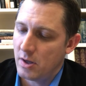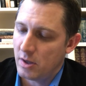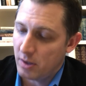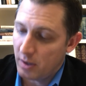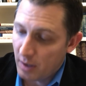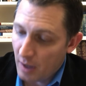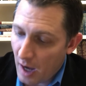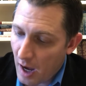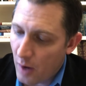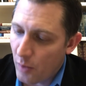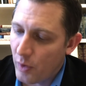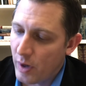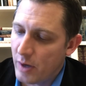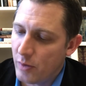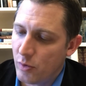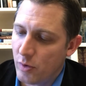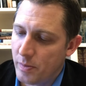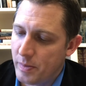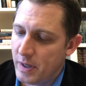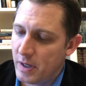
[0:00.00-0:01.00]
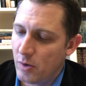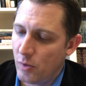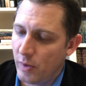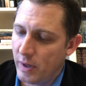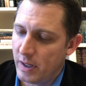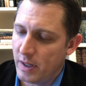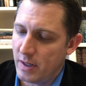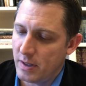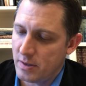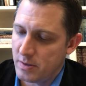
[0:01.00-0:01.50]
Yahweh will be a
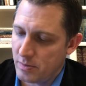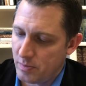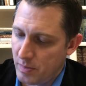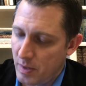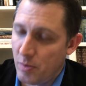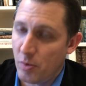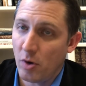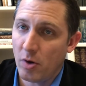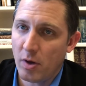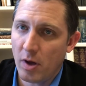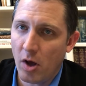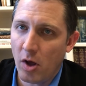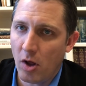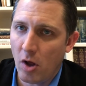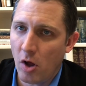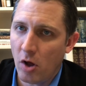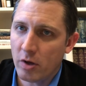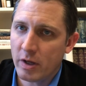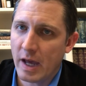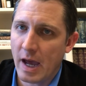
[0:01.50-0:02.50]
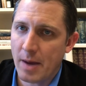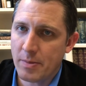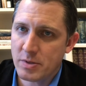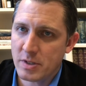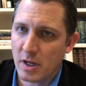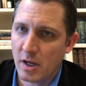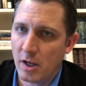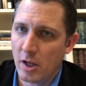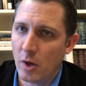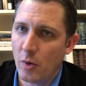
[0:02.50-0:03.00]
witness." Remember, all caps,
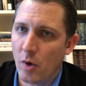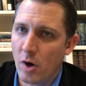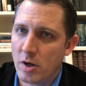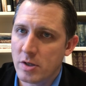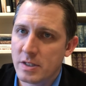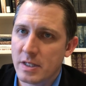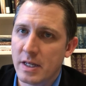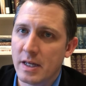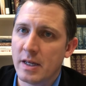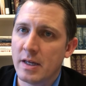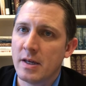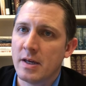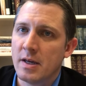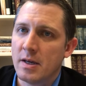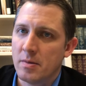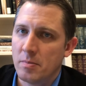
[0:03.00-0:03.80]
L-O-R-D.